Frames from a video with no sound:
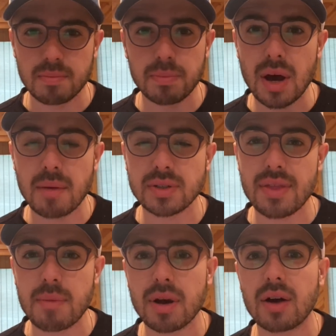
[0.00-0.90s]
Pumped on
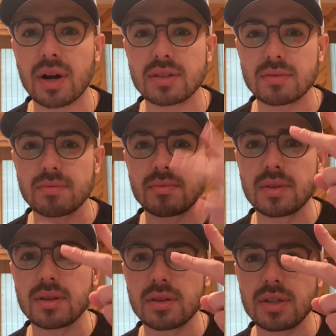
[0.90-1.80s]
that progress.
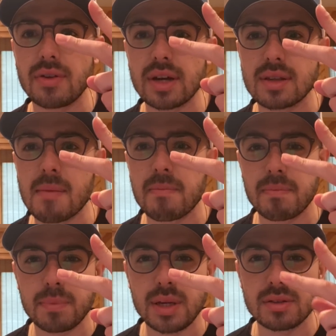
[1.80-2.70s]
See y'all next time.
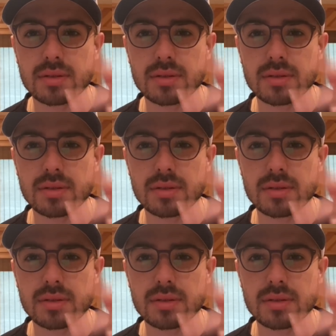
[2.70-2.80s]
Peace.